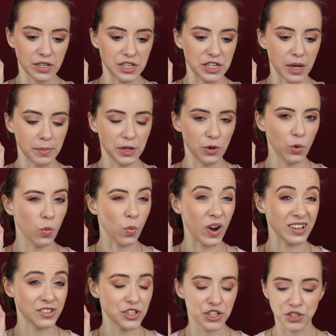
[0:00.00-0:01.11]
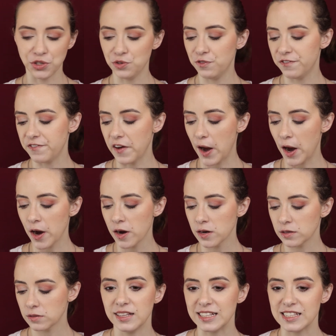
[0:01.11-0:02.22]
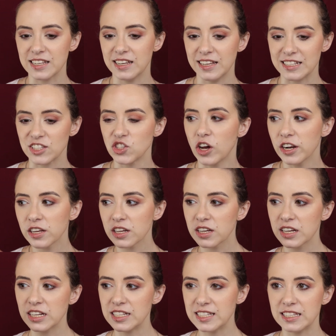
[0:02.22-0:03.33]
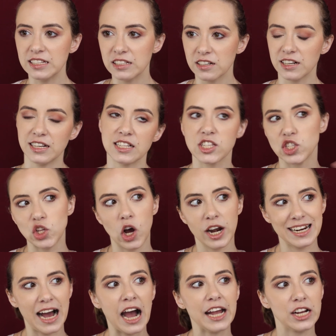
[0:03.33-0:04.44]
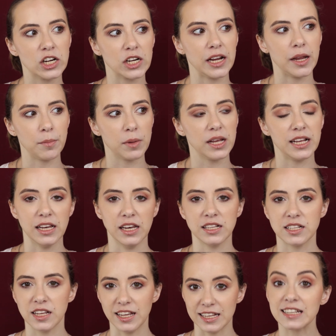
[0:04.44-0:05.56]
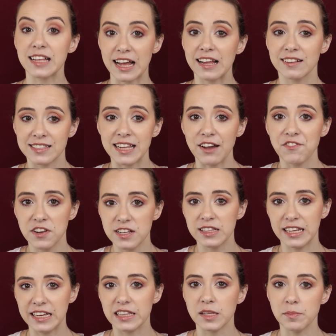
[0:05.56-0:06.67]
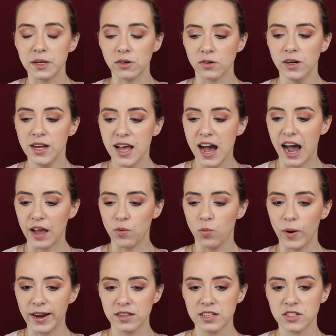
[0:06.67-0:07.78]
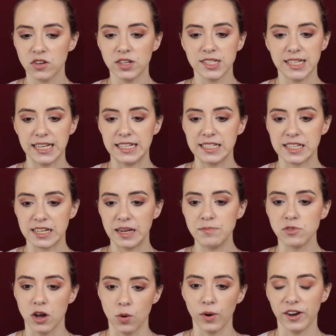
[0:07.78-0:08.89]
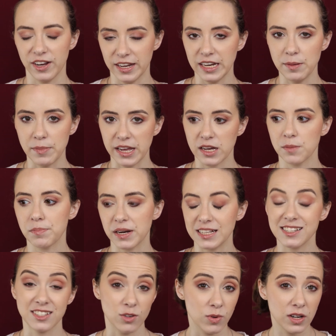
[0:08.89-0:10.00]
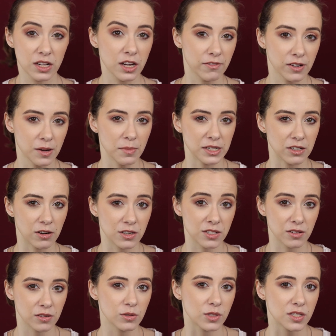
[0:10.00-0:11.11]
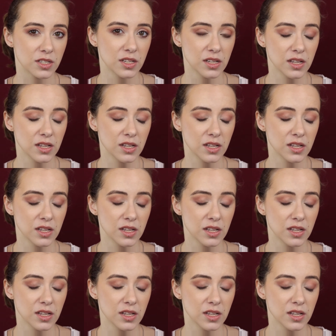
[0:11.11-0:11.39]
W12 Fair. It's not a concealer and it's not an eye cream. It's definitely in the middle. I wear this on days that I'm not wearing any makeup, but I still want to cover up my dark circles.